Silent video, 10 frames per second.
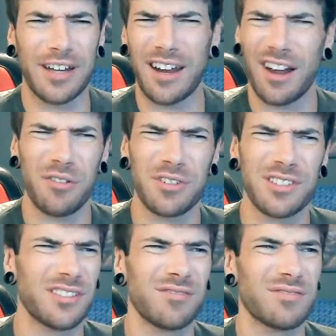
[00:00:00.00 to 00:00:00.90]
and I
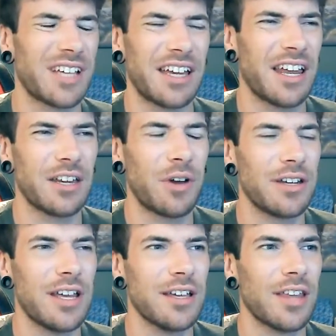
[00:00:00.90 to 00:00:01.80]
wasn't getting anywhere
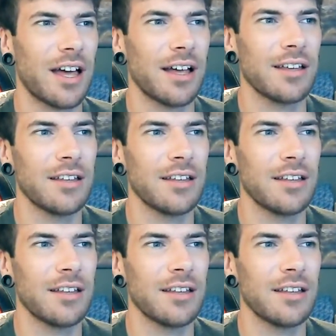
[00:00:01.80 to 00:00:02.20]
near that.